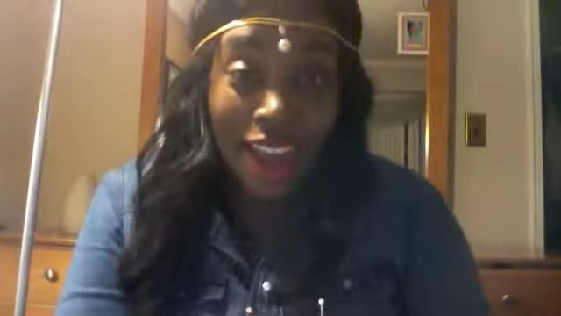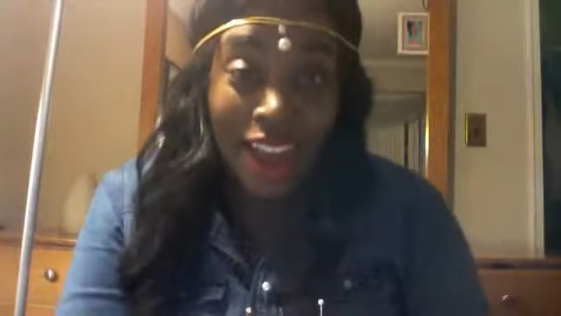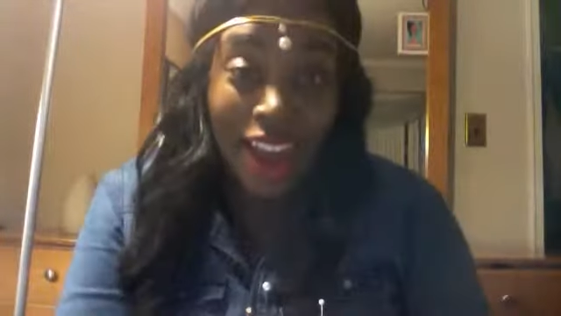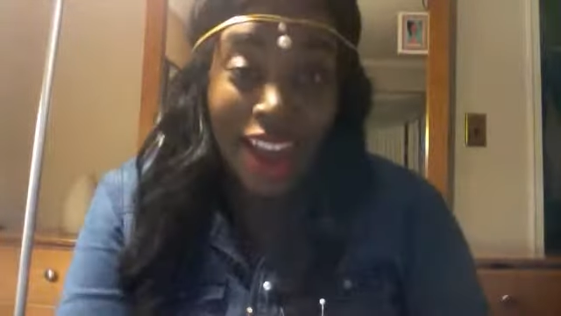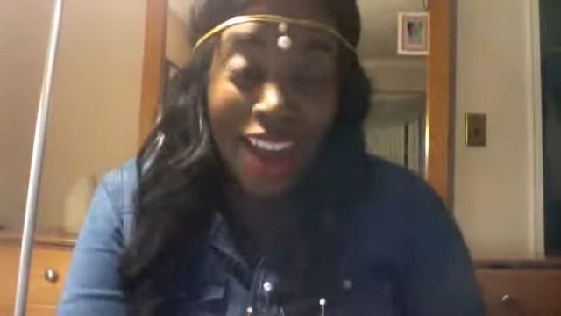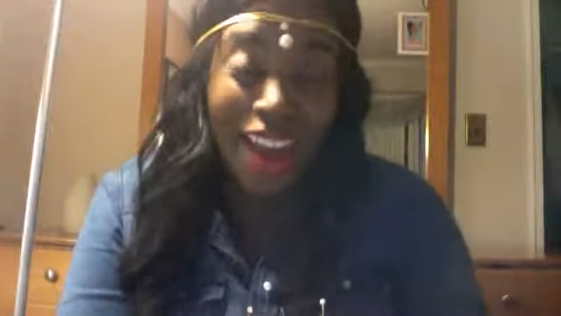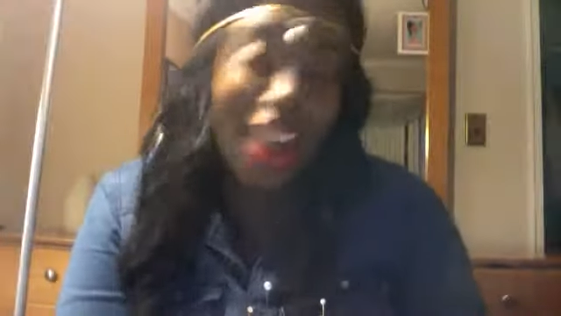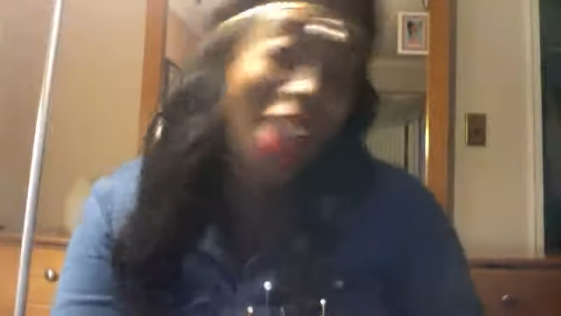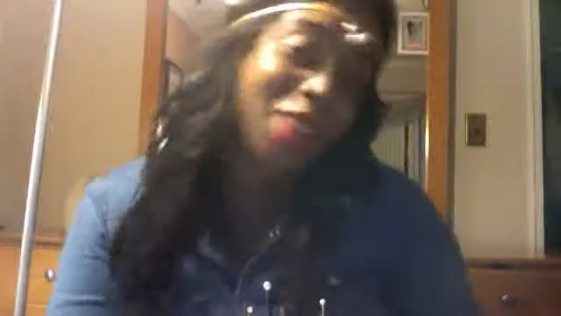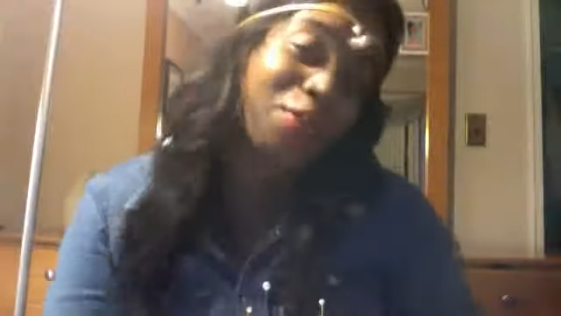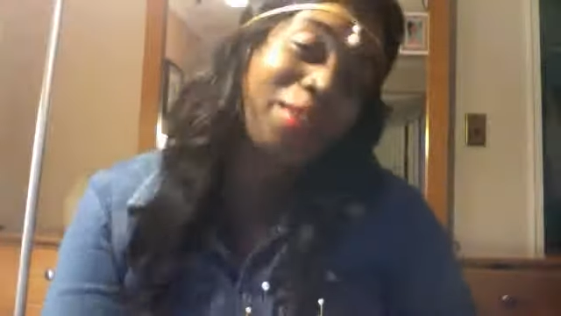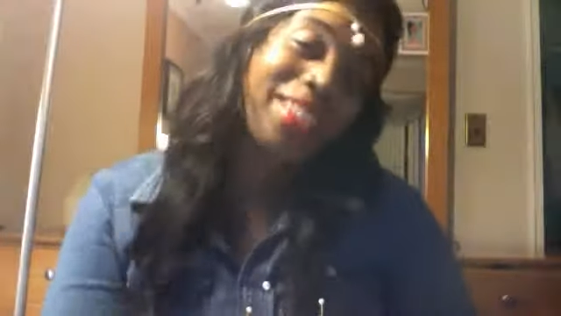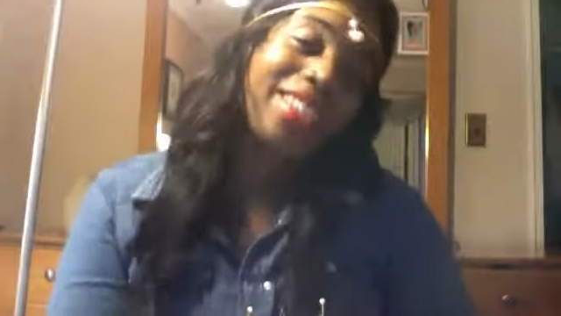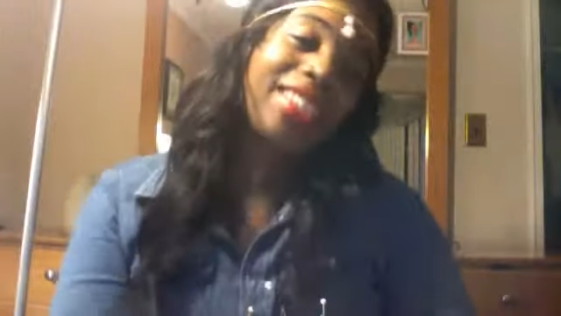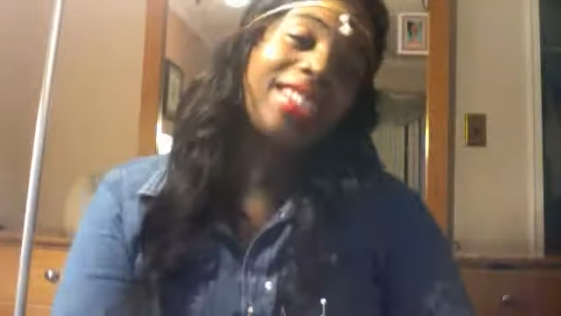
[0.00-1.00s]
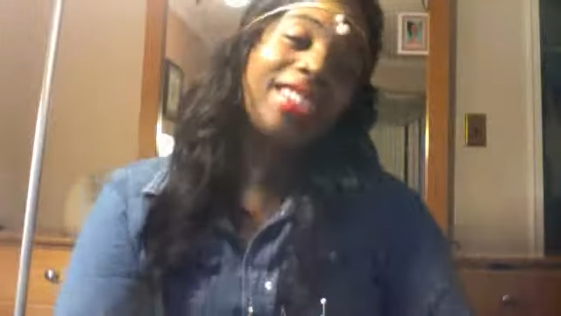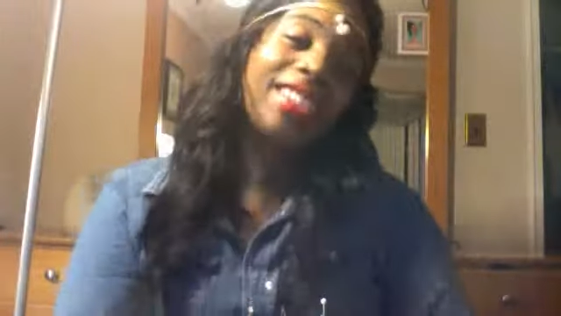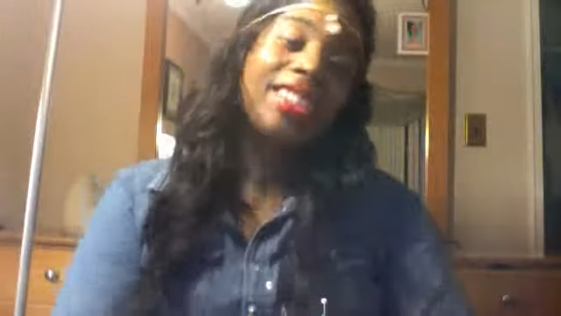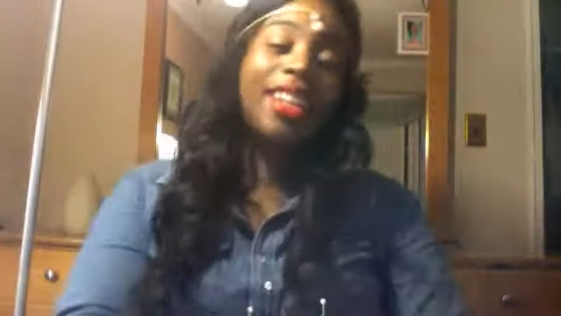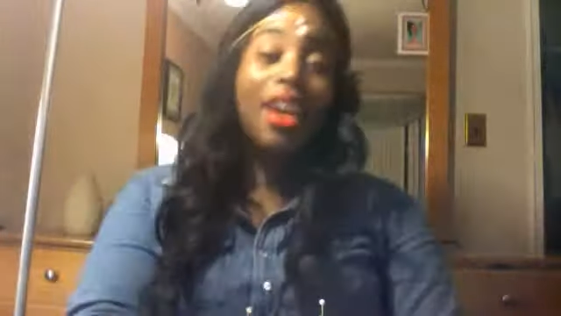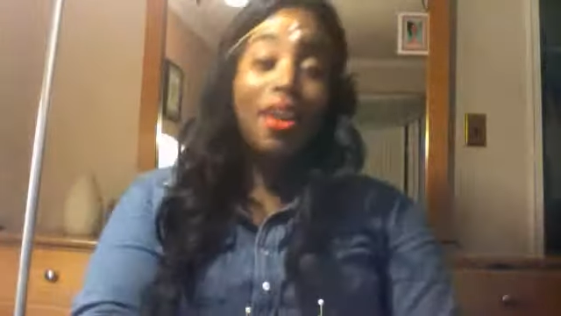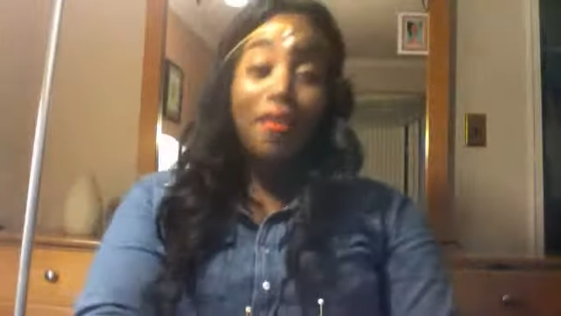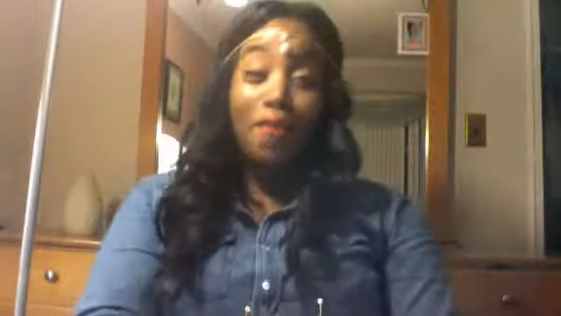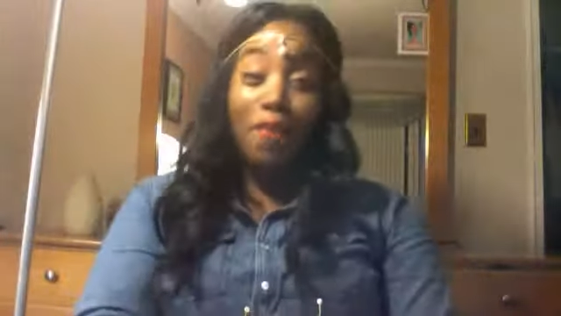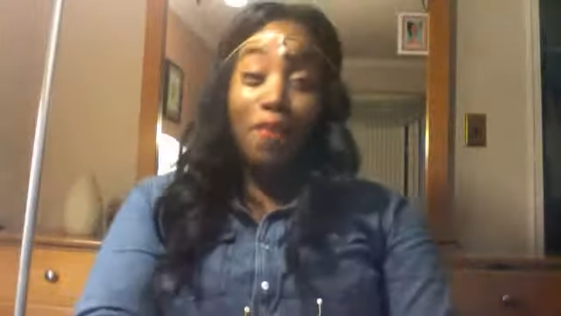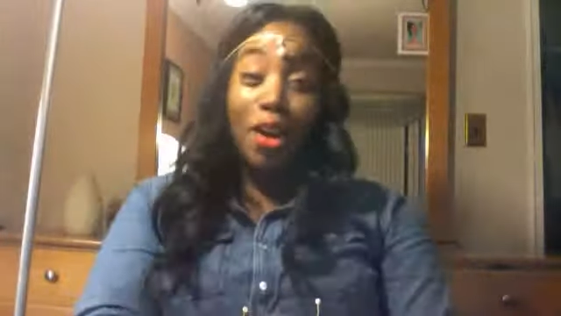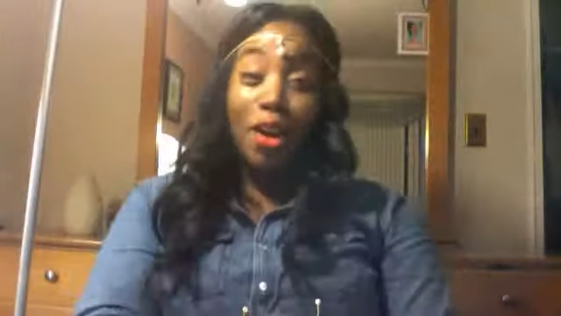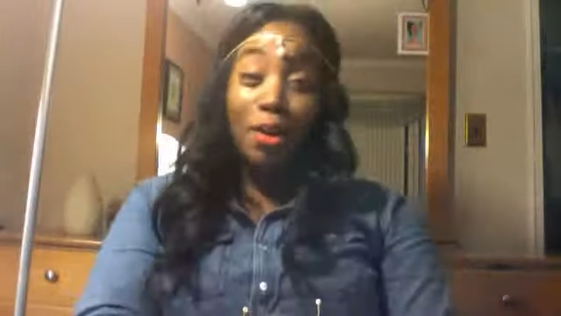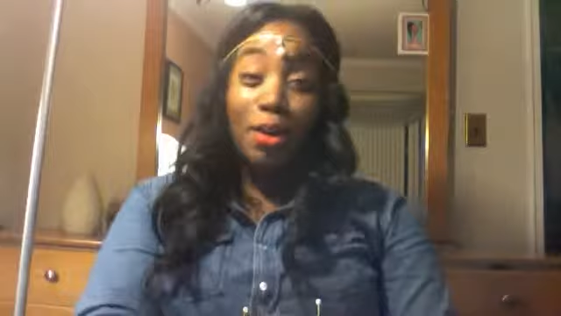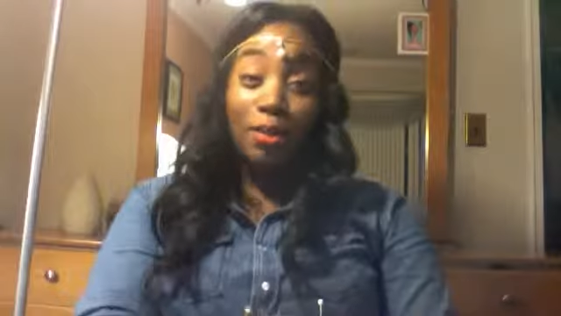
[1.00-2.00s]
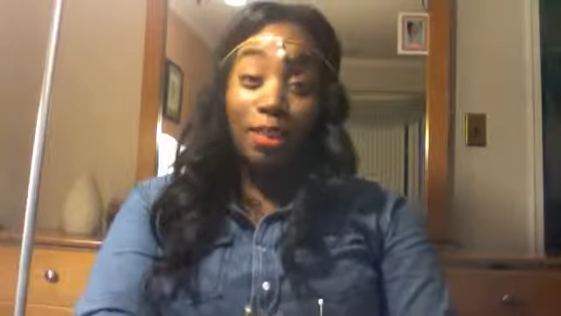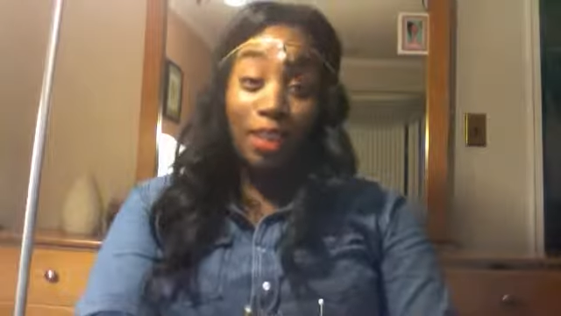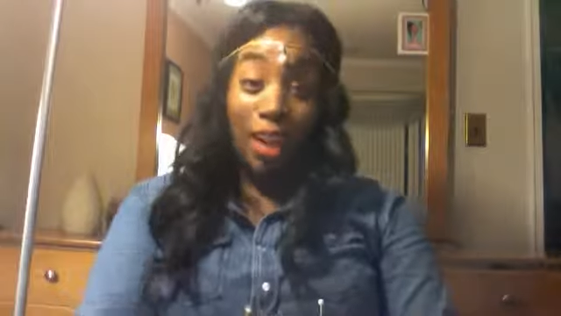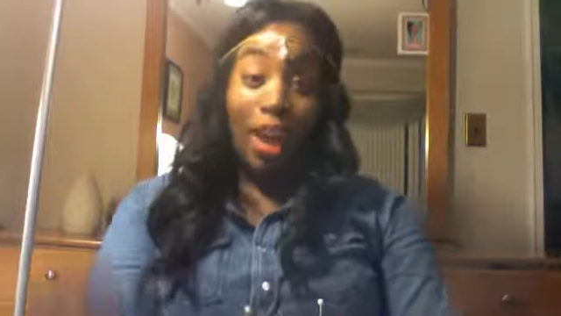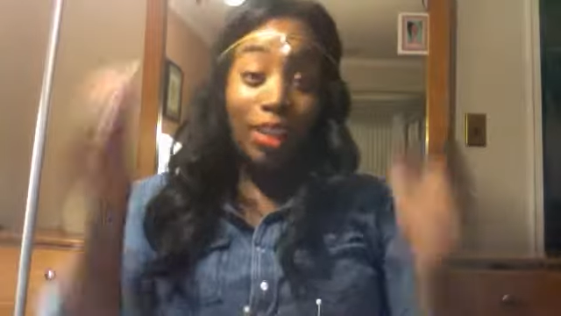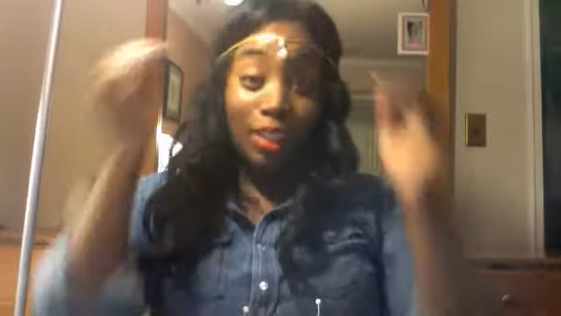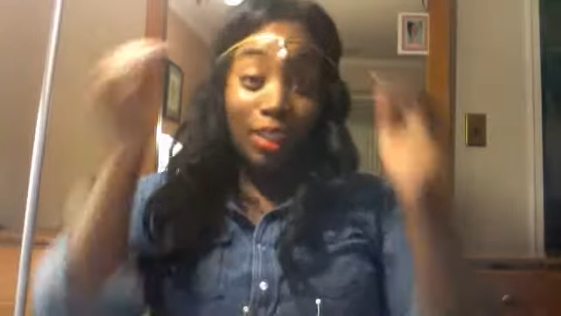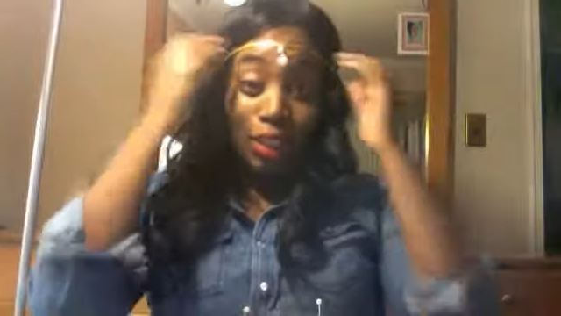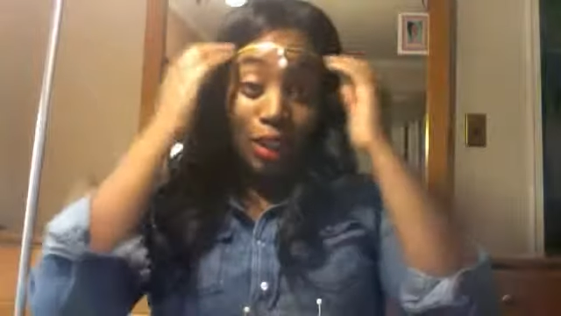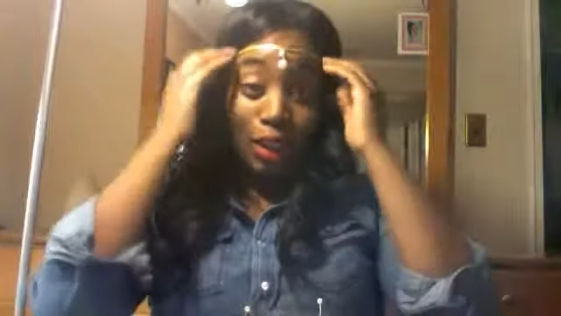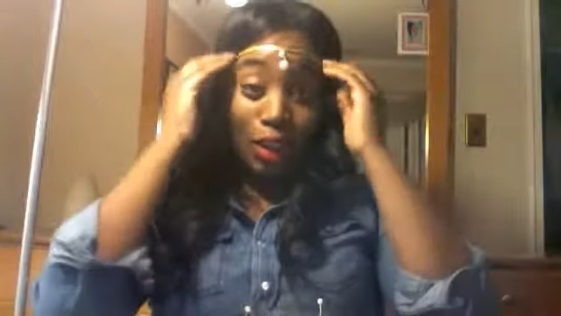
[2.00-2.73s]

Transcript: a headpiece from scratch,